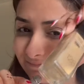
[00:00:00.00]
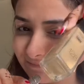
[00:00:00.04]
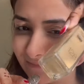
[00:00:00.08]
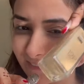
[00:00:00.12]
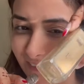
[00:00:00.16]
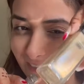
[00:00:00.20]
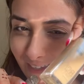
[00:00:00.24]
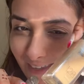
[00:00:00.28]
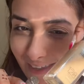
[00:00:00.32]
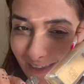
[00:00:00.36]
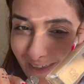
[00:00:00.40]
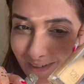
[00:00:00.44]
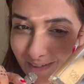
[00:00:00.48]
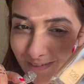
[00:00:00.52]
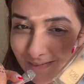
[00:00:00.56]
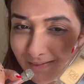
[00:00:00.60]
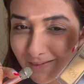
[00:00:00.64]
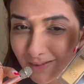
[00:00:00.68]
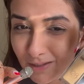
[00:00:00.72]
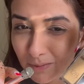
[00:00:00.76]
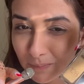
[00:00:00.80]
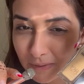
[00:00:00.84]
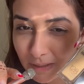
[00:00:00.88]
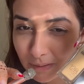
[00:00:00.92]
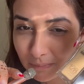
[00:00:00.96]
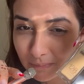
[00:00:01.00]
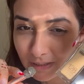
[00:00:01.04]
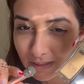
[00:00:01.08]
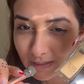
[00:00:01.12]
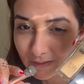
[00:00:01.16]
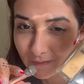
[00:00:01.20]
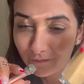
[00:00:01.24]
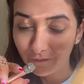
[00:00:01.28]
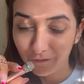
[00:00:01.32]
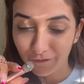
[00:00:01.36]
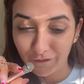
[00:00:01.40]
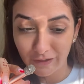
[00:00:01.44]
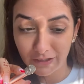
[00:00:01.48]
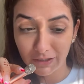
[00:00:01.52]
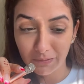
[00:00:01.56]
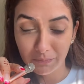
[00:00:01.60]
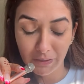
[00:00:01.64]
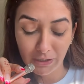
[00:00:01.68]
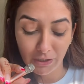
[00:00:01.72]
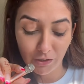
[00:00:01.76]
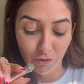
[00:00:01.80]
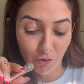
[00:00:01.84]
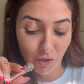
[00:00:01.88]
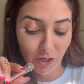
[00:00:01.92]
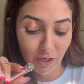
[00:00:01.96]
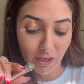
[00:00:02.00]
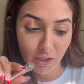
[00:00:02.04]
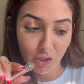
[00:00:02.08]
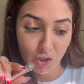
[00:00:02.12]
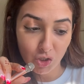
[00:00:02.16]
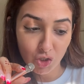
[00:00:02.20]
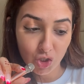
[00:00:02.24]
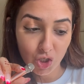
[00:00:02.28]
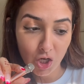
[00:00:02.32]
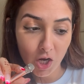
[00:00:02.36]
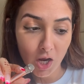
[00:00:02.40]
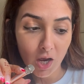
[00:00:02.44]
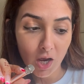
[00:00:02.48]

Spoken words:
again, the Maybelline Fit Me range.